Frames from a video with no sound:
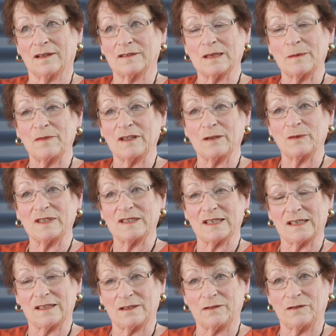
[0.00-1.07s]
something that we
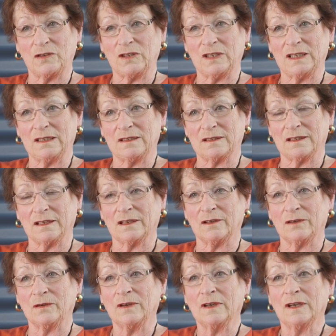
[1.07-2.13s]
started a few years
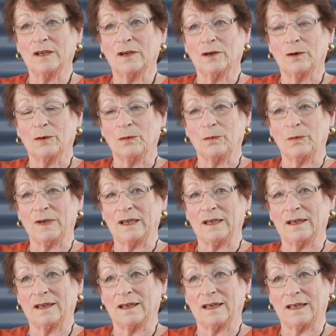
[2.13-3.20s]
ago,
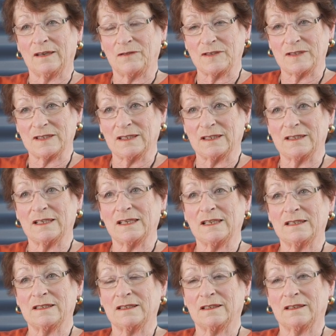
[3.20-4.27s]
where a
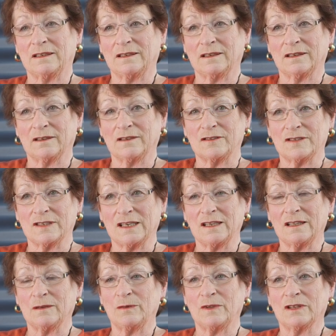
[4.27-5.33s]
facilitator got
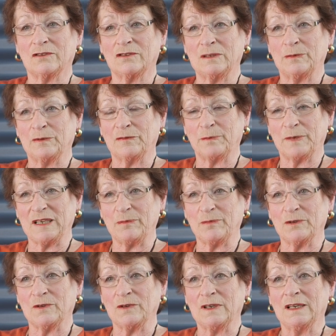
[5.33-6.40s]
together with a group of
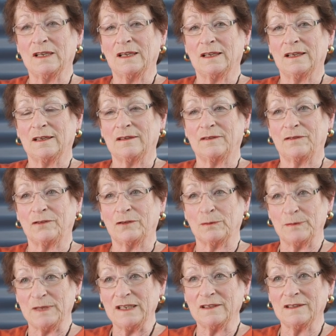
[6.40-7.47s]
people for a
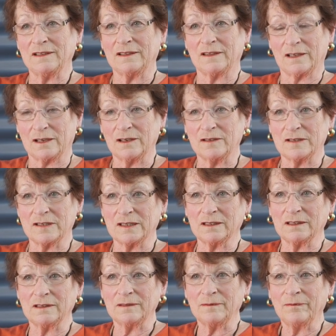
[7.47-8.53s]
meal at the
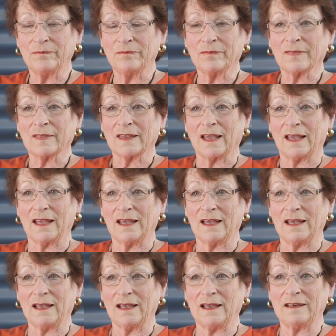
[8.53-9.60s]
hotel
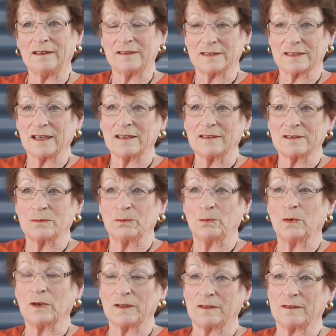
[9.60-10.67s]
and discussed
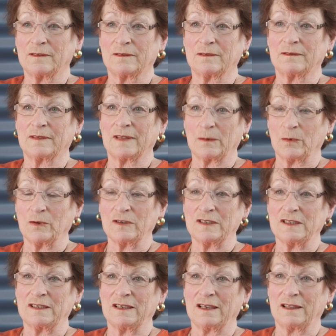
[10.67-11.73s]
what they
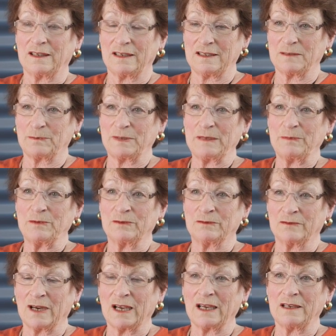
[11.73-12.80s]
wanted. Now these people
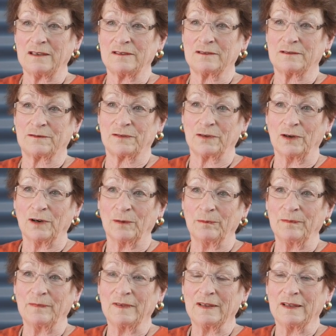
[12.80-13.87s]
ranged from